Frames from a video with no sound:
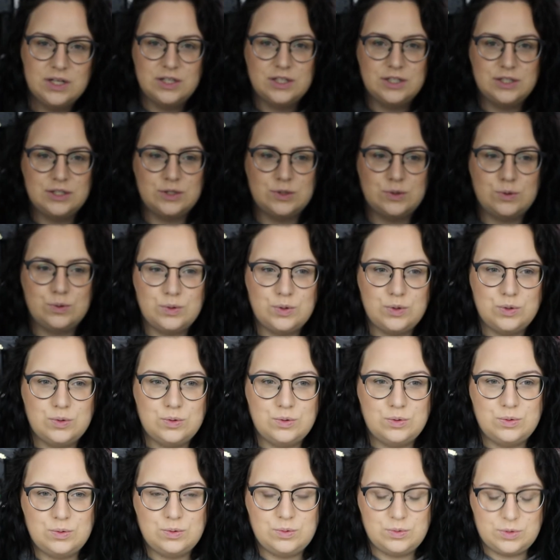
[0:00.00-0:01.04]
That's so
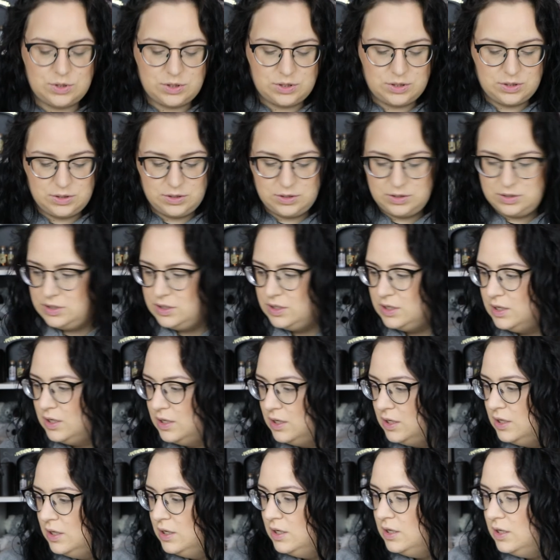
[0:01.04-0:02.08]
cute.
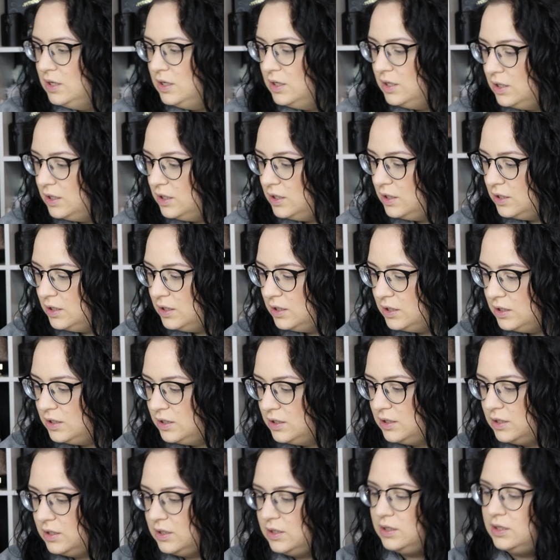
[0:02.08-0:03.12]

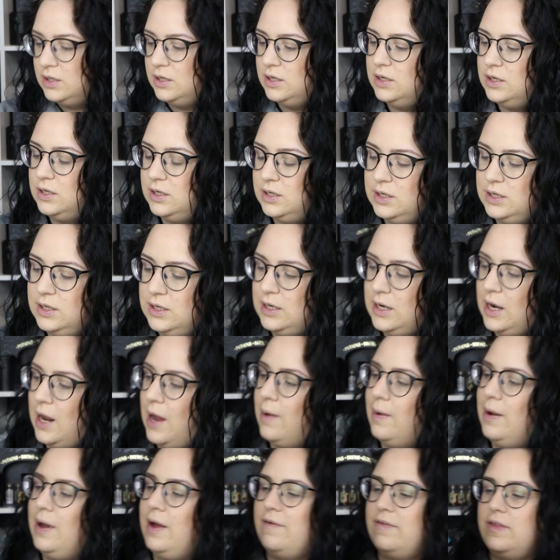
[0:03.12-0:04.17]
And
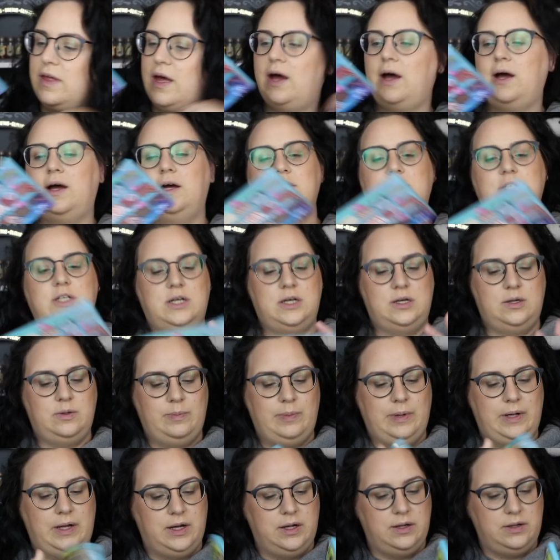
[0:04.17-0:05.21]
now I have the eyeshadow
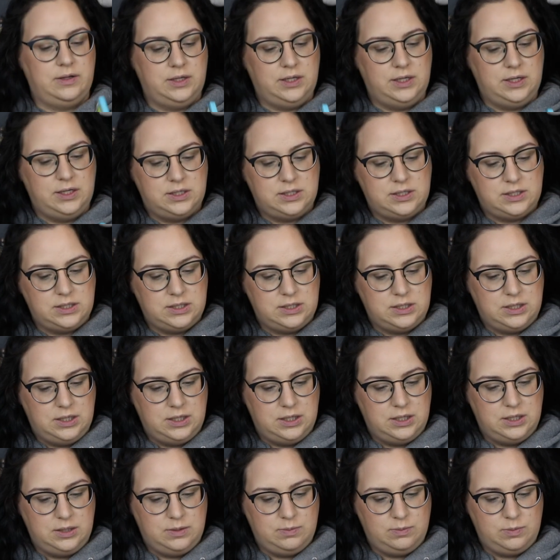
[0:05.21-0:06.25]
palette.
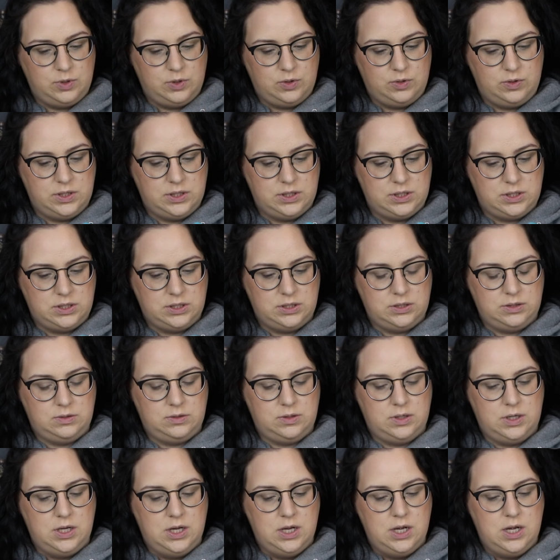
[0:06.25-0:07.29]
I'm going to
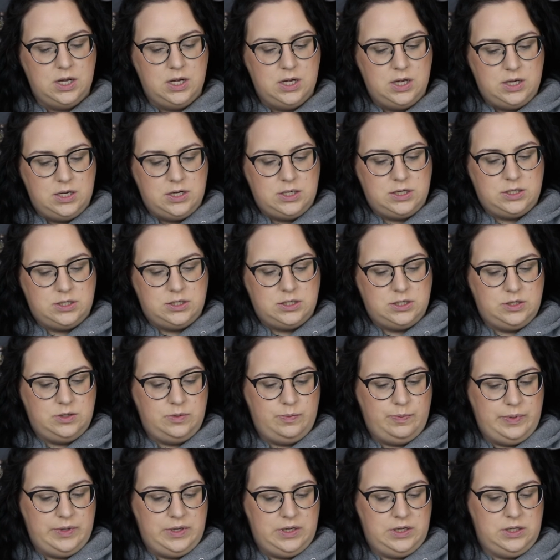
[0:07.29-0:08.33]

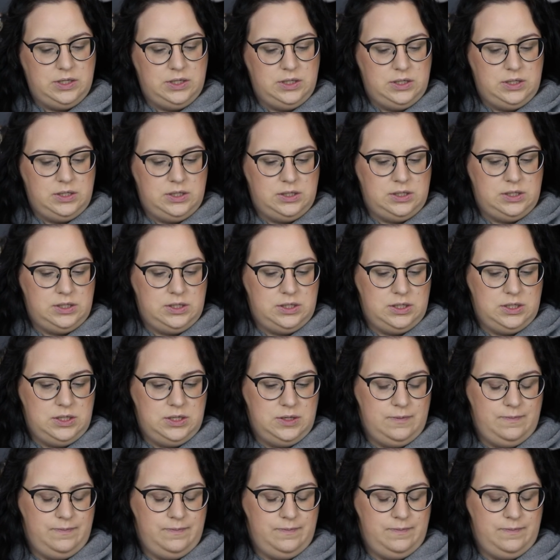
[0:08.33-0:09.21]
open it.